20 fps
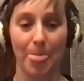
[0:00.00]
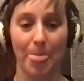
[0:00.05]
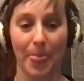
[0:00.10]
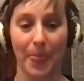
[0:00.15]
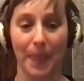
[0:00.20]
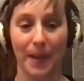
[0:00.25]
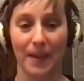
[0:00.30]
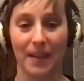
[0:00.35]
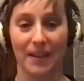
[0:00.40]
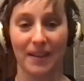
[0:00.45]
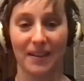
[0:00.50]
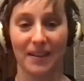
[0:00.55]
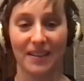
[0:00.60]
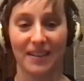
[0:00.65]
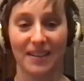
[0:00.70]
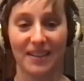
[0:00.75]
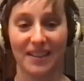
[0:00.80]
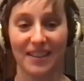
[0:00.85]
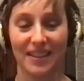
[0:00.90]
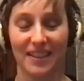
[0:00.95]

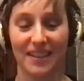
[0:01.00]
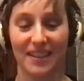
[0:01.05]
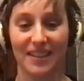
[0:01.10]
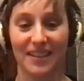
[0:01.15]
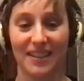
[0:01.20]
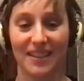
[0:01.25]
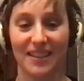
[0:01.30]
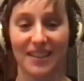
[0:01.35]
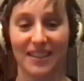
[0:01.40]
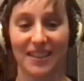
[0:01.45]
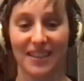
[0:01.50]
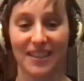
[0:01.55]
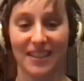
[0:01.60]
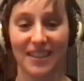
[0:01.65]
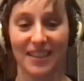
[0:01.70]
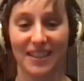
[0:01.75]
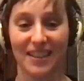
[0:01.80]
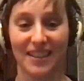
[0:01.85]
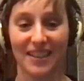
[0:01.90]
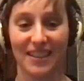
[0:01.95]

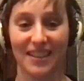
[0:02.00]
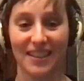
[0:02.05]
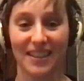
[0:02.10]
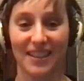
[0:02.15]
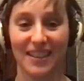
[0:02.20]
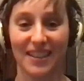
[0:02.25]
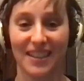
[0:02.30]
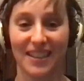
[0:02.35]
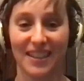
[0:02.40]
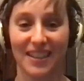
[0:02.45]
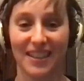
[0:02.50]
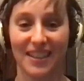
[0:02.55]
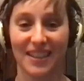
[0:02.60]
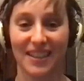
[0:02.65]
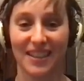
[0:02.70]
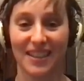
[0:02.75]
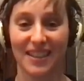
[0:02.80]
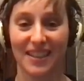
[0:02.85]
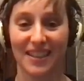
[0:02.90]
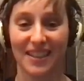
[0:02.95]

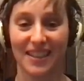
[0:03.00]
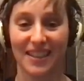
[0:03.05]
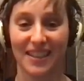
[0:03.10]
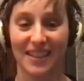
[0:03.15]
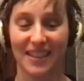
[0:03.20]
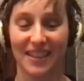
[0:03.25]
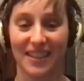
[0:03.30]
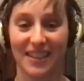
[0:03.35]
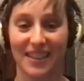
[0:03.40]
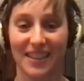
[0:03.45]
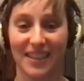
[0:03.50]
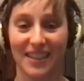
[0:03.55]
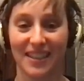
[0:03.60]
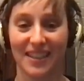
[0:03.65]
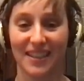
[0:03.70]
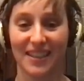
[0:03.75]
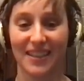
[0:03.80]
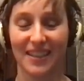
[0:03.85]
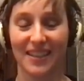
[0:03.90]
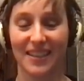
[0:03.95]

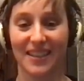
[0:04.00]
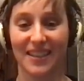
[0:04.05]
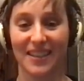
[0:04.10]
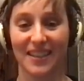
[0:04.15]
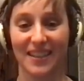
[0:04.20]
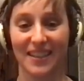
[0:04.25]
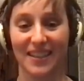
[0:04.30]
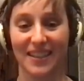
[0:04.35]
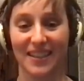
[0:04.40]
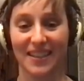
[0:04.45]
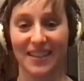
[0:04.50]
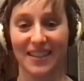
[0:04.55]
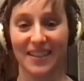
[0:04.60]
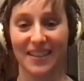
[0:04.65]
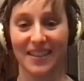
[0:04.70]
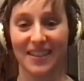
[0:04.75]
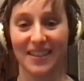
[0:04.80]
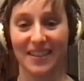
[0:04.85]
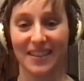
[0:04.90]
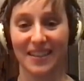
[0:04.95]

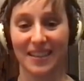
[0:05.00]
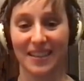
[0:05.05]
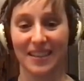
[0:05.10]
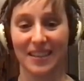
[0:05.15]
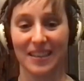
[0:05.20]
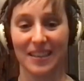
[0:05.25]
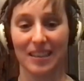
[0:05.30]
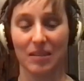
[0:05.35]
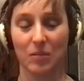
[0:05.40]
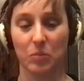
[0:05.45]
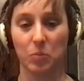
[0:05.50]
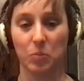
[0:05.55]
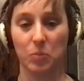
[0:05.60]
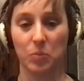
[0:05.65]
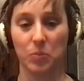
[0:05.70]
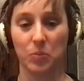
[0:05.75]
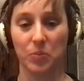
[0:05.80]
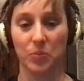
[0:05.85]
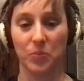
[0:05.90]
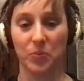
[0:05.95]

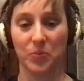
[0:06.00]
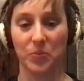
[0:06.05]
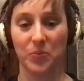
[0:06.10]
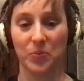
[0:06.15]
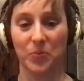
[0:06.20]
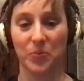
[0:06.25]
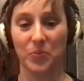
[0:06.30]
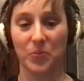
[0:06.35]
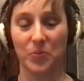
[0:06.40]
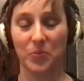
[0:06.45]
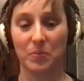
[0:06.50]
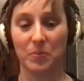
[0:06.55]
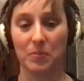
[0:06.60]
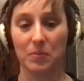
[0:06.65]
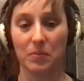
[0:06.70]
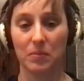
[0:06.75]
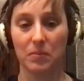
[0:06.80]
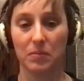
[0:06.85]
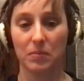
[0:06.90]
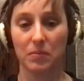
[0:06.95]

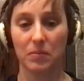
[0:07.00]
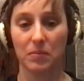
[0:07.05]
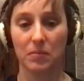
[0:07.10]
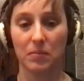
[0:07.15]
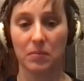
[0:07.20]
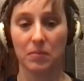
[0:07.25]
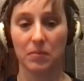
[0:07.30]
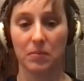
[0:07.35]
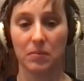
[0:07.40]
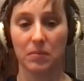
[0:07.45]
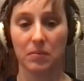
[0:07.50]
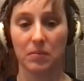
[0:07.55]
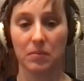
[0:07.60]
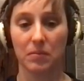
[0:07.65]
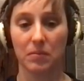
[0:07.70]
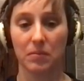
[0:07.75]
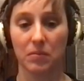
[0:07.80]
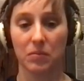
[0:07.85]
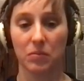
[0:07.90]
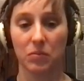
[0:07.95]
No words are spoken by the person on screen.